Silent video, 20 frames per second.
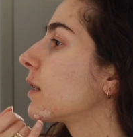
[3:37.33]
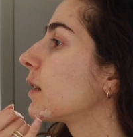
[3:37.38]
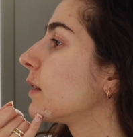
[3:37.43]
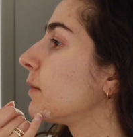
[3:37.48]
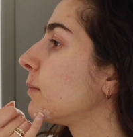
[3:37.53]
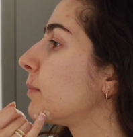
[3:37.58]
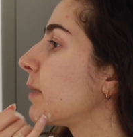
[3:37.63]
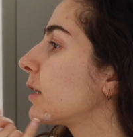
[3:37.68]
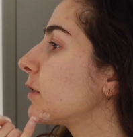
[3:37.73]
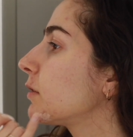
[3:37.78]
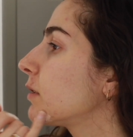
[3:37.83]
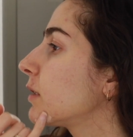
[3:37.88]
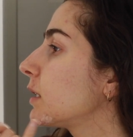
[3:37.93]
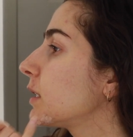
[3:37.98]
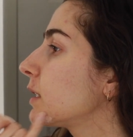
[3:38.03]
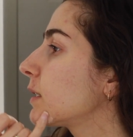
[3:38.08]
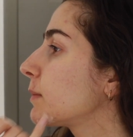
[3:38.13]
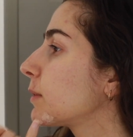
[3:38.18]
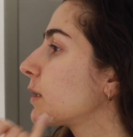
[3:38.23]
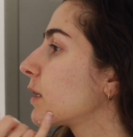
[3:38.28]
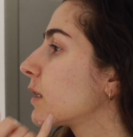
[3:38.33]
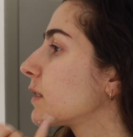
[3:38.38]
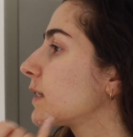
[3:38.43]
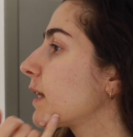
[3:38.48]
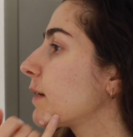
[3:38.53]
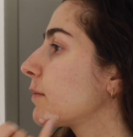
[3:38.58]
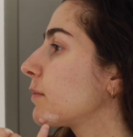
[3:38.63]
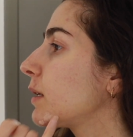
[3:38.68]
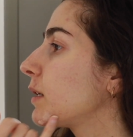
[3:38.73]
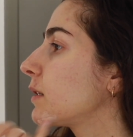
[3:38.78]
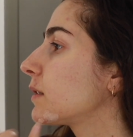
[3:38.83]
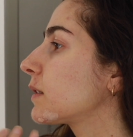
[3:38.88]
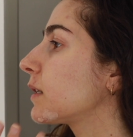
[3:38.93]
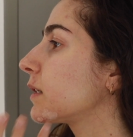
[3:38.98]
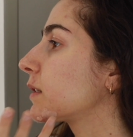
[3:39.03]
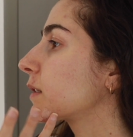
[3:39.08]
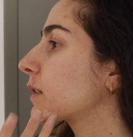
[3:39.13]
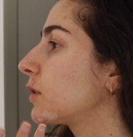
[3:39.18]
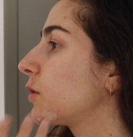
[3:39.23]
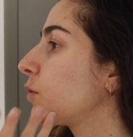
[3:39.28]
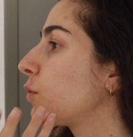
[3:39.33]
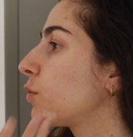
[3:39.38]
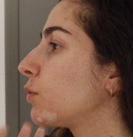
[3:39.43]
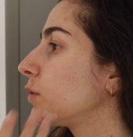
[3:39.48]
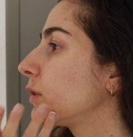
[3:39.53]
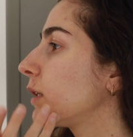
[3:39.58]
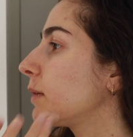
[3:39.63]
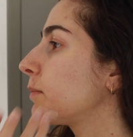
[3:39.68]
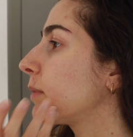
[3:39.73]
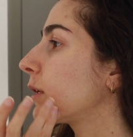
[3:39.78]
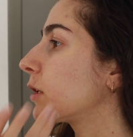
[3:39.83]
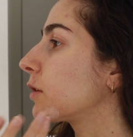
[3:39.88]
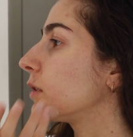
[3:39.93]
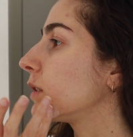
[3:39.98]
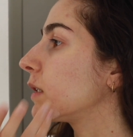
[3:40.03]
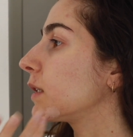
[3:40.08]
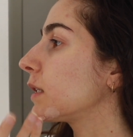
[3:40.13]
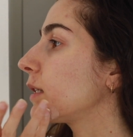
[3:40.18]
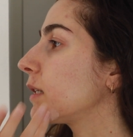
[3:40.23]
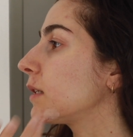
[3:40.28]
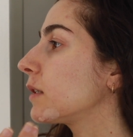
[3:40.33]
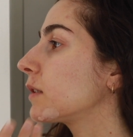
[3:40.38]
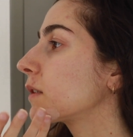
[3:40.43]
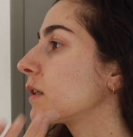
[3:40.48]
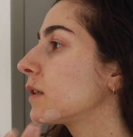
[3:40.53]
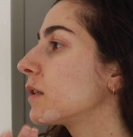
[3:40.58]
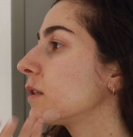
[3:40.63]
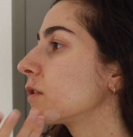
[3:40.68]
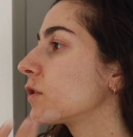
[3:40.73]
the better it is because that means it's going to hold up better in the heat.